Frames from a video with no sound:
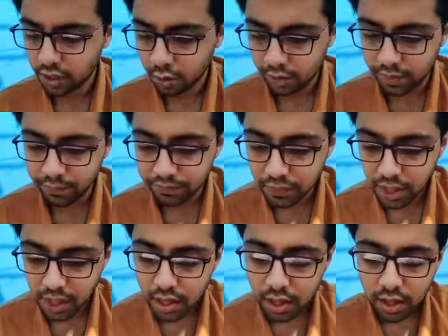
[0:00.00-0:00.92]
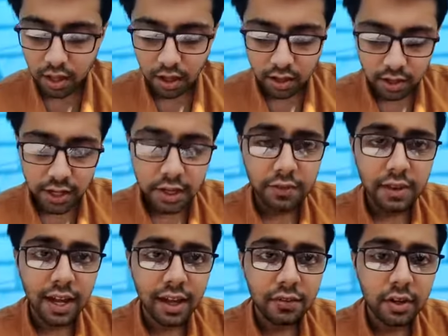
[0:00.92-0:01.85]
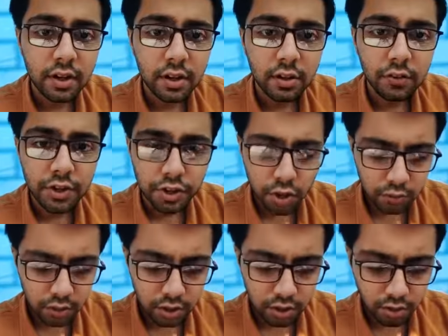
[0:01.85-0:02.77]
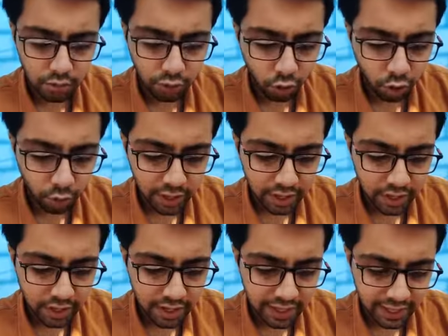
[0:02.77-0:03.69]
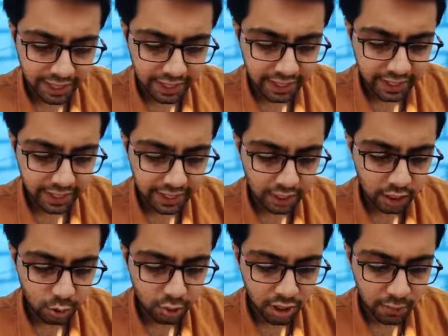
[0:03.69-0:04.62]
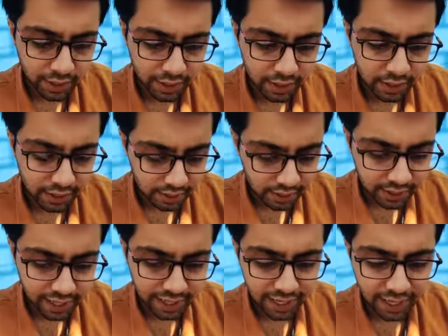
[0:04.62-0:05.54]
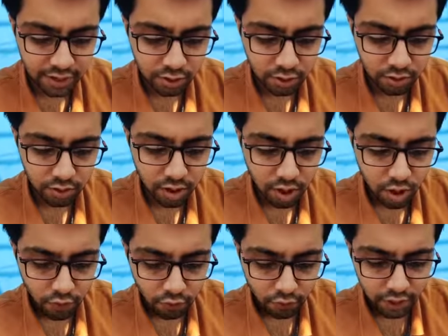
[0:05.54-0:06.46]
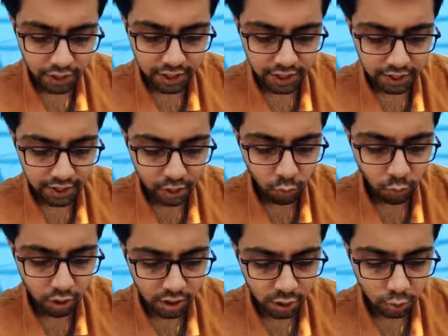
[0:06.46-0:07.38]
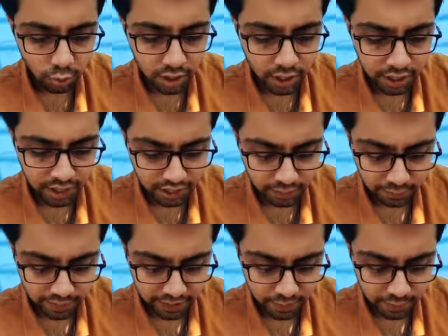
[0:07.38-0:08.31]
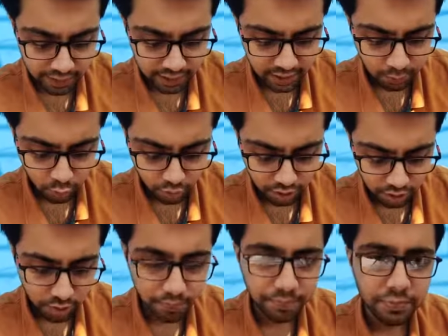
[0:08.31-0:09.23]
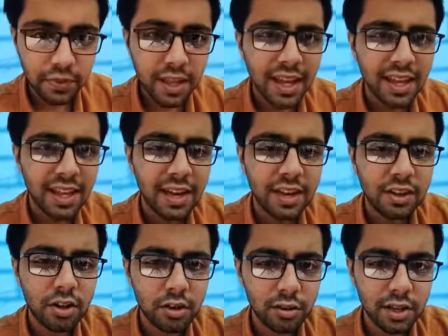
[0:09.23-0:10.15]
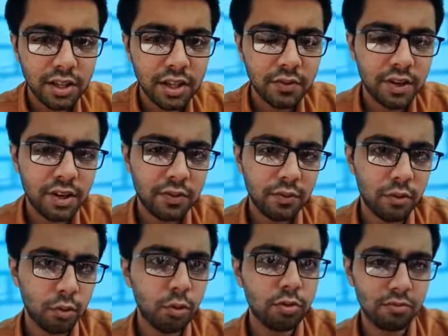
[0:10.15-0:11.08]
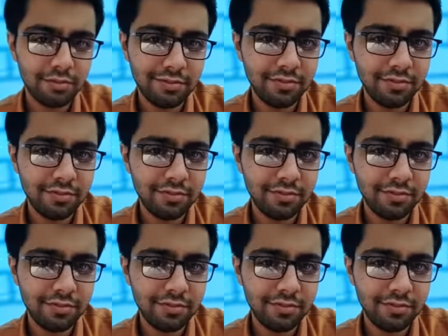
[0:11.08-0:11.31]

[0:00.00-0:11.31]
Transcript: So yeah, next we have which of the following is a criteria included in the guidelines for drinking water quality recommended by WHO. Yeah, it's also easy one if you know.